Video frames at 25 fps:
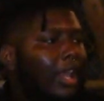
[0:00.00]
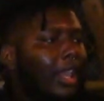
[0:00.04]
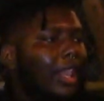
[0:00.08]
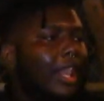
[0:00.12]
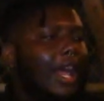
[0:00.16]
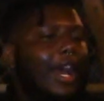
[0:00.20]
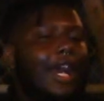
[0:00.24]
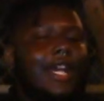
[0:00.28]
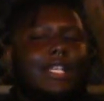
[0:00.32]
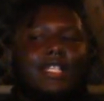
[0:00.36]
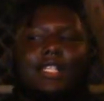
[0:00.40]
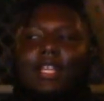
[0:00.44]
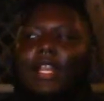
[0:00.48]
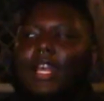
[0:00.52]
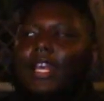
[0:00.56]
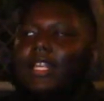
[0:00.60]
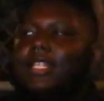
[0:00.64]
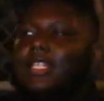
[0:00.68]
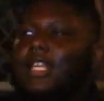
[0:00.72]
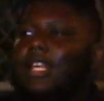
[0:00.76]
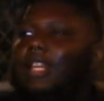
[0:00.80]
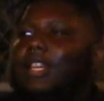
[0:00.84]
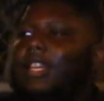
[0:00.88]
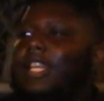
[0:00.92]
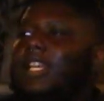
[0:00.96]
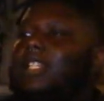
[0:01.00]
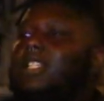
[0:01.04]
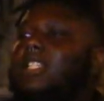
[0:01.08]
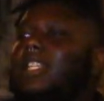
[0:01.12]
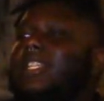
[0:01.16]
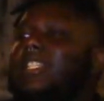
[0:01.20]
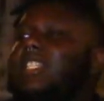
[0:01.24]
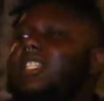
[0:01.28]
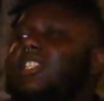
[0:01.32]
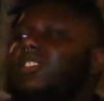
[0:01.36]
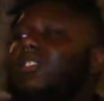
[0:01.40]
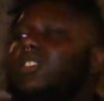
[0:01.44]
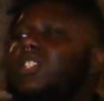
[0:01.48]
Lies led to
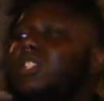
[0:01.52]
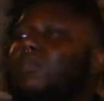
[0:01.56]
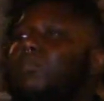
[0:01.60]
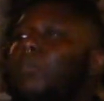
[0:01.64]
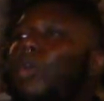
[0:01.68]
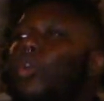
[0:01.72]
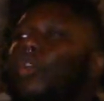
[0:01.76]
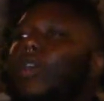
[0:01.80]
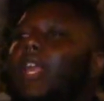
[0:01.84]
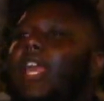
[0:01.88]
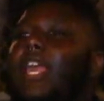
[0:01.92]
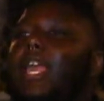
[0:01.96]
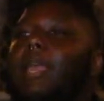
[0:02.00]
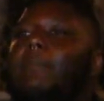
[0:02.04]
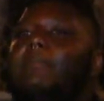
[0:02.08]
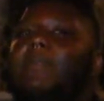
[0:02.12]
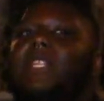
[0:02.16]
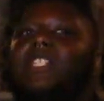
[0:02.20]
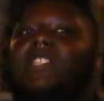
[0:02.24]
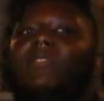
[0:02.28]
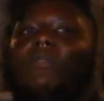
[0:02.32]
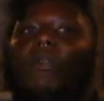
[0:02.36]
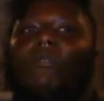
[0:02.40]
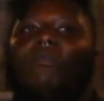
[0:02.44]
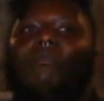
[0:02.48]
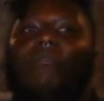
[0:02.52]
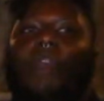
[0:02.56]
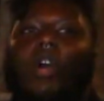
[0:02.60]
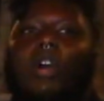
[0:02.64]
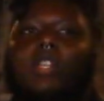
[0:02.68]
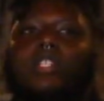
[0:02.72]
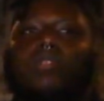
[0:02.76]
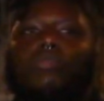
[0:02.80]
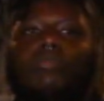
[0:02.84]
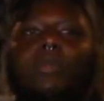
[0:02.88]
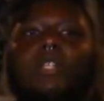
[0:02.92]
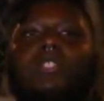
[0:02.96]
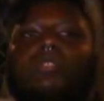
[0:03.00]
lynches till smoke emits from
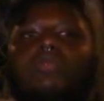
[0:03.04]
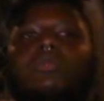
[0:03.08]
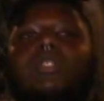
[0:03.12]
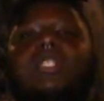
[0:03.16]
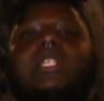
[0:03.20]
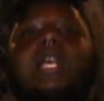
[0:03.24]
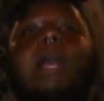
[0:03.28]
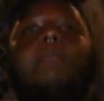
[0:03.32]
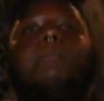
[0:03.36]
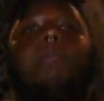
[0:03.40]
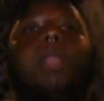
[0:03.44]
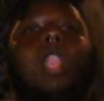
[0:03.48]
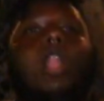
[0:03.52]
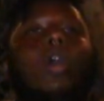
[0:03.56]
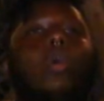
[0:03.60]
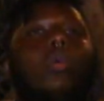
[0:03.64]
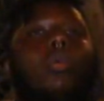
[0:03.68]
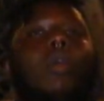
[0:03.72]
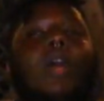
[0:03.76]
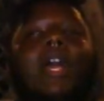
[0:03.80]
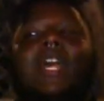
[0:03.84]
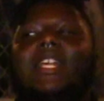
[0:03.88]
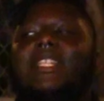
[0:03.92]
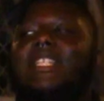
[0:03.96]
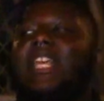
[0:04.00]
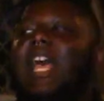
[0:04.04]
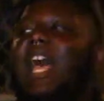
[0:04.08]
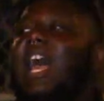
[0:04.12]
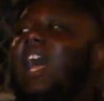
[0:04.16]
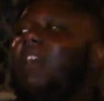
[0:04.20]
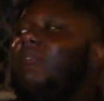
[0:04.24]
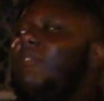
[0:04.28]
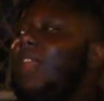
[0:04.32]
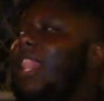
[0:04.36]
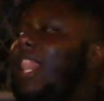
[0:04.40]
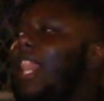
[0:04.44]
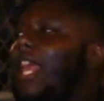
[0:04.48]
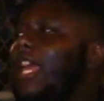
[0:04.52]
false whistles that blow to
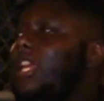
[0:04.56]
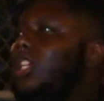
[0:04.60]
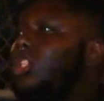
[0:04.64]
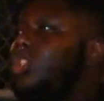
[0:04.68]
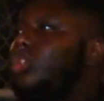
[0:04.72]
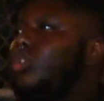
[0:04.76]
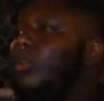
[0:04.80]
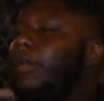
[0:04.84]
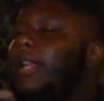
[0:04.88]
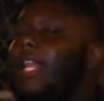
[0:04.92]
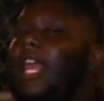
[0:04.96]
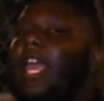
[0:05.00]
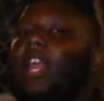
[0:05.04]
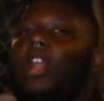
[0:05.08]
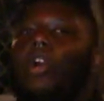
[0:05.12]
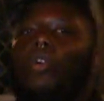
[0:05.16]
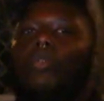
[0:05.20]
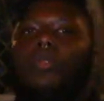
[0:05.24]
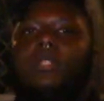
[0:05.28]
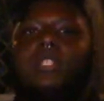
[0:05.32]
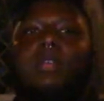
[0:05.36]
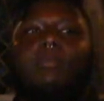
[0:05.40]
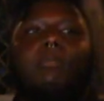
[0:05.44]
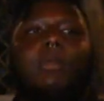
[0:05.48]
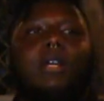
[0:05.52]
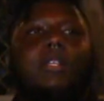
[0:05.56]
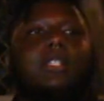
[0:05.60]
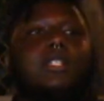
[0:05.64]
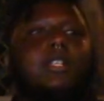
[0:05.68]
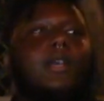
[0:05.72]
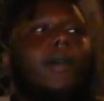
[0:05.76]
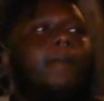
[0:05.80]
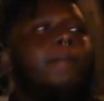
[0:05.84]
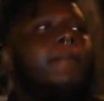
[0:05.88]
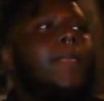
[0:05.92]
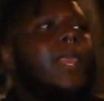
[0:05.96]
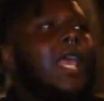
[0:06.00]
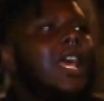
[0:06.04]
avalanche tornadoes amongst
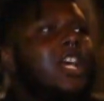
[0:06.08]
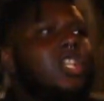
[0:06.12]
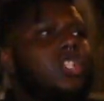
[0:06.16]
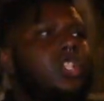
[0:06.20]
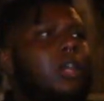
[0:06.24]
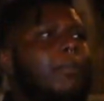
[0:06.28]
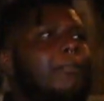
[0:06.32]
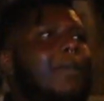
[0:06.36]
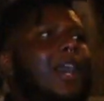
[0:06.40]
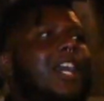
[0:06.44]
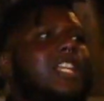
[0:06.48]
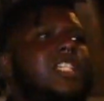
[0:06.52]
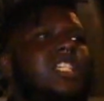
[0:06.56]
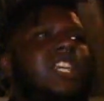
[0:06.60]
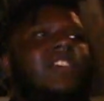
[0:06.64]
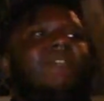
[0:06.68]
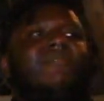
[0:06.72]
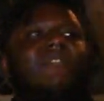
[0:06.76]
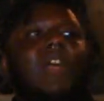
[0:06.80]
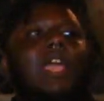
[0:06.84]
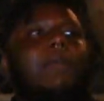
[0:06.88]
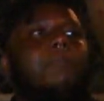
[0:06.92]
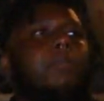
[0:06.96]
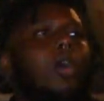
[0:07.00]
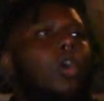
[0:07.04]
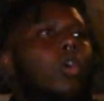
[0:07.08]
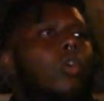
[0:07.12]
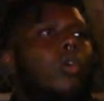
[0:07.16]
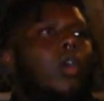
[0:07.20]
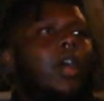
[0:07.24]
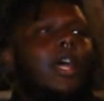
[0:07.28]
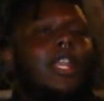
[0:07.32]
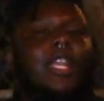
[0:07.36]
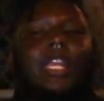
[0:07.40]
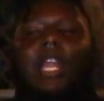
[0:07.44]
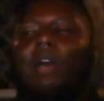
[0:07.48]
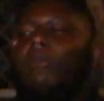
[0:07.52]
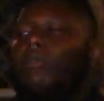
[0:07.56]
a Jumanji
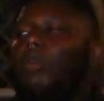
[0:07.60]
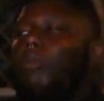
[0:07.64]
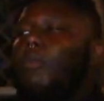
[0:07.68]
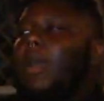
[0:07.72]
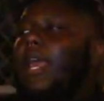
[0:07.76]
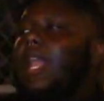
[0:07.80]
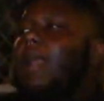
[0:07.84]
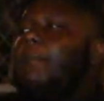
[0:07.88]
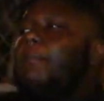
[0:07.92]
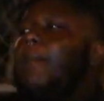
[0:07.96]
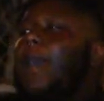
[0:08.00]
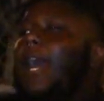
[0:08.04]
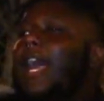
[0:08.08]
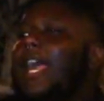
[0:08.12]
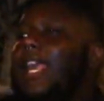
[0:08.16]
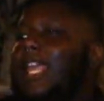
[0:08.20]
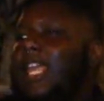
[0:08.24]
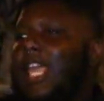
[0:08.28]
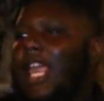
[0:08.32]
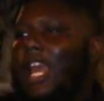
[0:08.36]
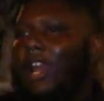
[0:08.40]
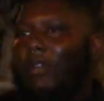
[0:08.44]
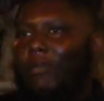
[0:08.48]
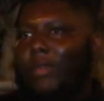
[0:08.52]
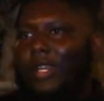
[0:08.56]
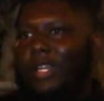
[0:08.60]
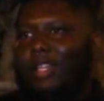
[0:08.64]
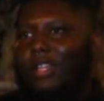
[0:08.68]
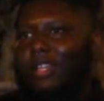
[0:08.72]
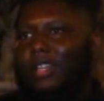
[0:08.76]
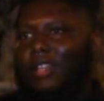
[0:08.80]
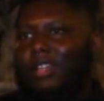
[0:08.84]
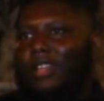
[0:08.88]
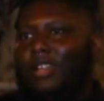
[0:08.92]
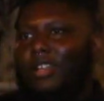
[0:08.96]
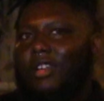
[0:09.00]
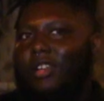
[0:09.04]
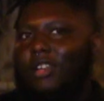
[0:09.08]
fable narrated by a Karen.
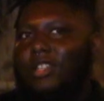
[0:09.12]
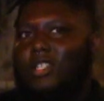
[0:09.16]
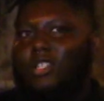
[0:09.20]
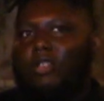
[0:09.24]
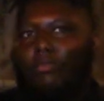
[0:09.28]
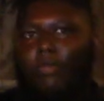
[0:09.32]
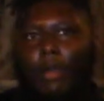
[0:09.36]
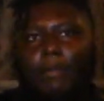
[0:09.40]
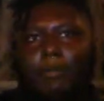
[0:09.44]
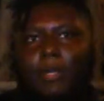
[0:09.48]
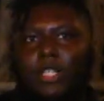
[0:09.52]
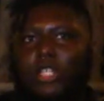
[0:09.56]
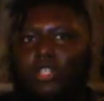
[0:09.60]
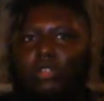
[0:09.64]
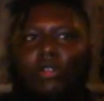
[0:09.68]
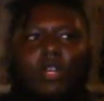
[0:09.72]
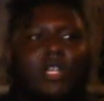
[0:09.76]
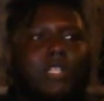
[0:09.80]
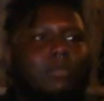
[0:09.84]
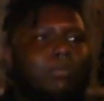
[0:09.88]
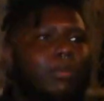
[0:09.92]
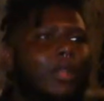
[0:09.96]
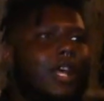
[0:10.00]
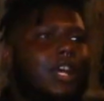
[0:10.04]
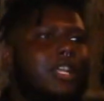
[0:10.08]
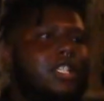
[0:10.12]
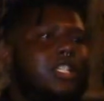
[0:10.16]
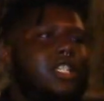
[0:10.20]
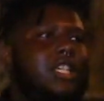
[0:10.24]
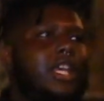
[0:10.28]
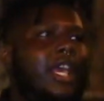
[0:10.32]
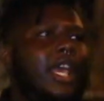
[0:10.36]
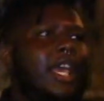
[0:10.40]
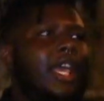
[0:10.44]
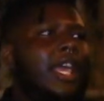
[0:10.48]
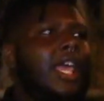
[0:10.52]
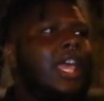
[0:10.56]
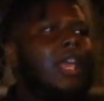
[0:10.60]
Squeamish towards
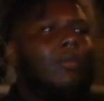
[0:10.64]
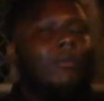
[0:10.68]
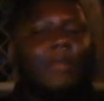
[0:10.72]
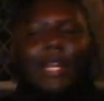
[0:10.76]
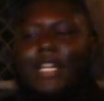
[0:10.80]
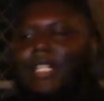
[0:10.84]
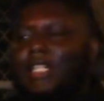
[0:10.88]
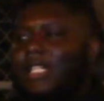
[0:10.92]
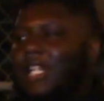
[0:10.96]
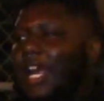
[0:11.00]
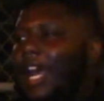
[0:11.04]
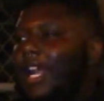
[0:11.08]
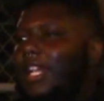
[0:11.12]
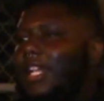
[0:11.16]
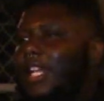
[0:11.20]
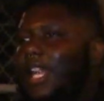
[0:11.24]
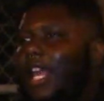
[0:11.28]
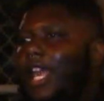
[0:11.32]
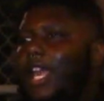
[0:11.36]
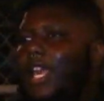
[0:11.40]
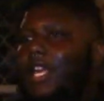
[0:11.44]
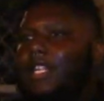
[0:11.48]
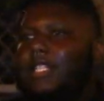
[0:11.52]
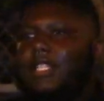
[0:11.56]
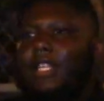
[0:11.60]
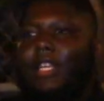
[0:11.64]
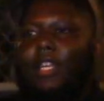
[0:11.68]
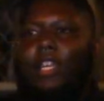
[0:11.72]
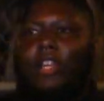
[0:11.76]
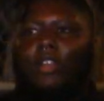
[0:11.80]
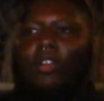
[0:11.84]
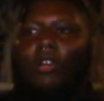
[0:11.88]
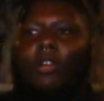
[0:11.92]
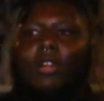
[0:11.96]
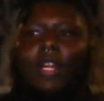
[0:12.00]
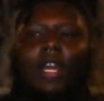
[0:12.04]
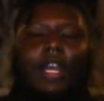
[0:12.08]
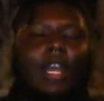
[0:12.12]
bloodshed, when it's not theirs
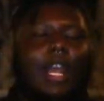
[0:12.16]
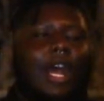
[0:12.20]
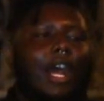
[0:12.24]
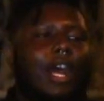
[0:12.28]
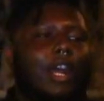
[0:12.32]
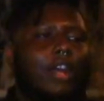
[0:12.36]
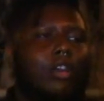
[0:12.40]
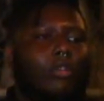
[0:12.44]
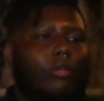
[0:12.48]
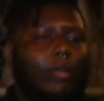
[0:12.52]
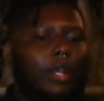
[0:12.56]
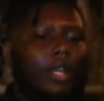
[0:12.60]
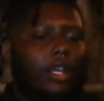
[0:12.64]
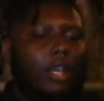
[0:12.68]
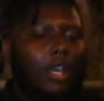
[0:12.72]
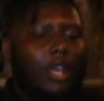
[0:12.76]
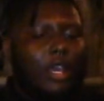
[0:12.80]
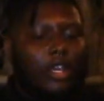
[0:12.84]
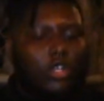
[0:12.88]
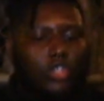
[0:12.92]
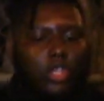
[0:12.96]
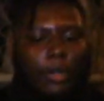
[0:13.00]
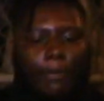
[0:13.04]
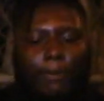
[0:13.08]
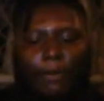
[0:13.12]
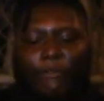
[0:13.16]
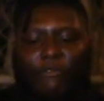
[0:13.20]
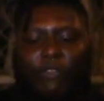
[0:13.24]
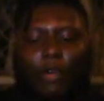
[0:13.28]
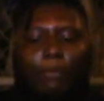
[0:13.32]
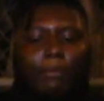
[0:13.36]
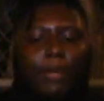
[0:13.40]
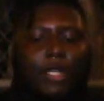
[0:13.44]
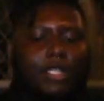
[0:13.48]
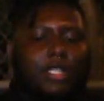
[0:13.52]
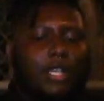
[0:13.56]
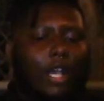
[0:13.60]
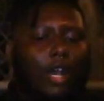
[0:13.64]
licking on the concrete. Dripping
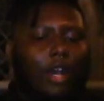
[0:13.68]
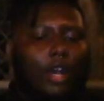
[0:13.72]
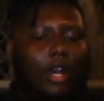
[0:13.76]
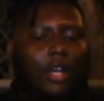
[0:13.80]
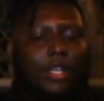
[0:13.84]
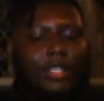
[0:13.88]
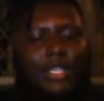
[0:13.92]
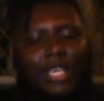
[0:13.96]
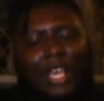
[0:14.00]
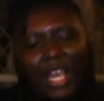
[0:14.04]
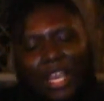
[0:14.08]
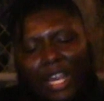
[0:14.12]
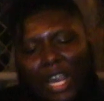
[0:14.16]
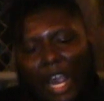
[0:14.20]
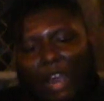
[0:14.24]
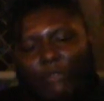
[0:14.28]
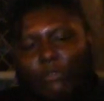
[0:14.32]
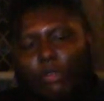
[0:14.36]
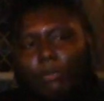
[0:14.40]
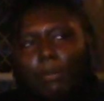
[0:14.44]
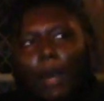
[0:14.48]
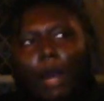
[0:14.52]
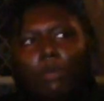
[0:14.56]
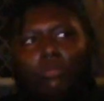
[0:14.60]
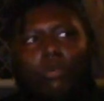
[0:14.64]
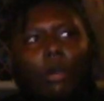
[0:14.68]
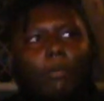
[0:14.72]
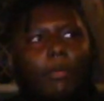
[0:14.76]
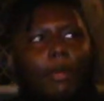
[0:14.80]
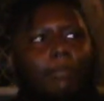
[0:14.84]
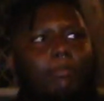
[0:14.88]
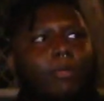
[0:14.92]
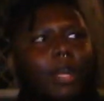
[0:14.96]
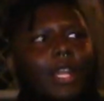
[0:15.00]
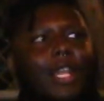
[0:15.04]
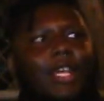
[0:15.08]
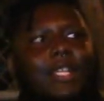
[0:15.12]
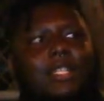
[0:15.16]
from batons, covered by rubber
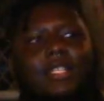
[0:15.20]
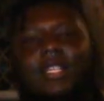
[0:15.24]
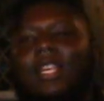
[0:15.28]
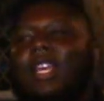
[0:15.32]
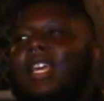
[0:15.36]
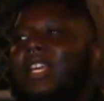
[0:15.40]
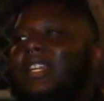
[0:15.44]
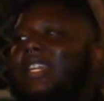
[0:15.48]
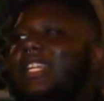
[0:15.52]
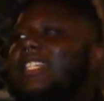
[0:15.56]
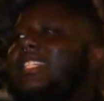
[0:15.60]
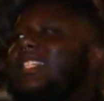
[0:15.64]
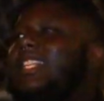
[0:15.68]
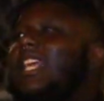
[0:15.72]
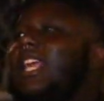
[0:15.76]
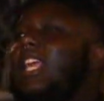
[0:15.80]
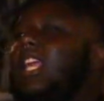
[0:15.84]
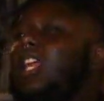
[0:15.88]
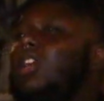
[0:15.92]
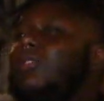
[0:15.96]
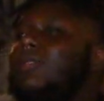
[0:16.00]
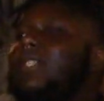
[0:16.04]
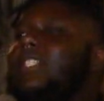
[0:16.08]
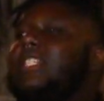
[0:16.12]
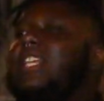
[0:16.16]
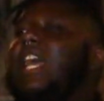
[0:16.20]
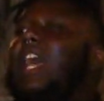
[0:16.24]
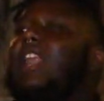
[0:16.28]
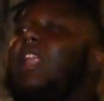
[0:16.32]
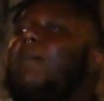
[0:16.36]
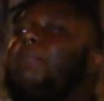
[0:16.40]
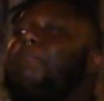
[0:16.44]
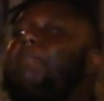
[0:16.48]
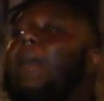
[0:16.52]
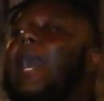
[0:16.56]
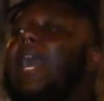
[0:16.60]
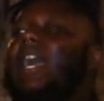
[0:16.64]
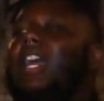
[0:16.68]
bullets. This the Gil Scott
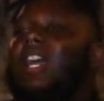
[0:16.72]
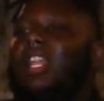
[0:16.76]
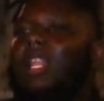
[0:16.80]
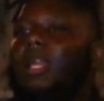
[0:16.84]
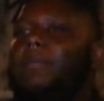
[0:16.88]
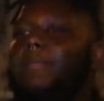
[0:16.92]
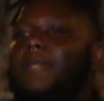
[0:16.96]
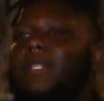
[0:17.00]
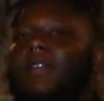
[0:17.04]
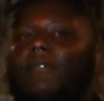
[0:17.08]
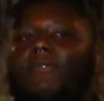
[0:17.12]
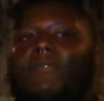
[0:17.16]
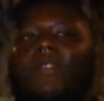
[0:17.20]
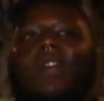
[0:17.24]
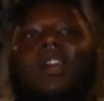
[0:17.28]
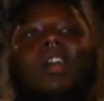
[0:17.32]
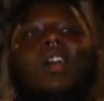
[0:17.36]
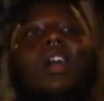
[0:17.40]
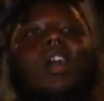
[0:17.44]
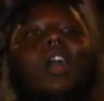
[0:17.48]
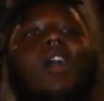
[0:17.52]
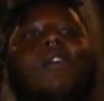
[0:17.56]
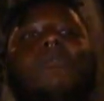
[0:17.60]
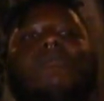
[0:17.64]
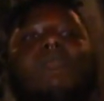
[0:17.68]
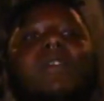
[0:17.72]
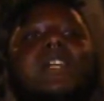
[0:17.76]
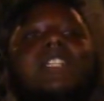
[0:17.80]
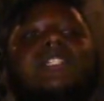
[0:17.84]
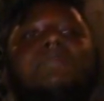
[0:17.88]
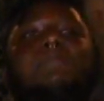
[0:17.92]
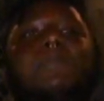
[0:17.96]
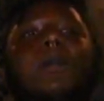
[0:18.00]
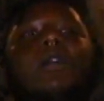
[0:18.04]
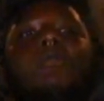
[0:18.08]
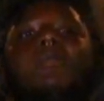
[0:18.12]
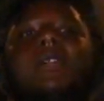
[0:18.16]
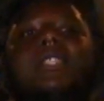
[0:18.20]
apocalypse of
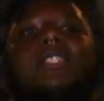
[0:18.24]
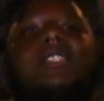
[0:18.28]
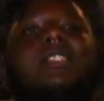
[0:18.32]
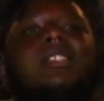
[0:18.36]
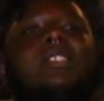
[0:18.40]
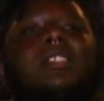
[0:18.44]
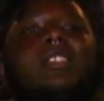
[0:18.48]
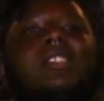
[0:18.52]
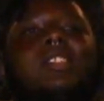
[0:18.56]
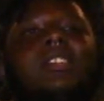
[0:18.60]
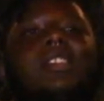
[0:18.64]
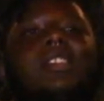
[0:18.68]
unrest poets.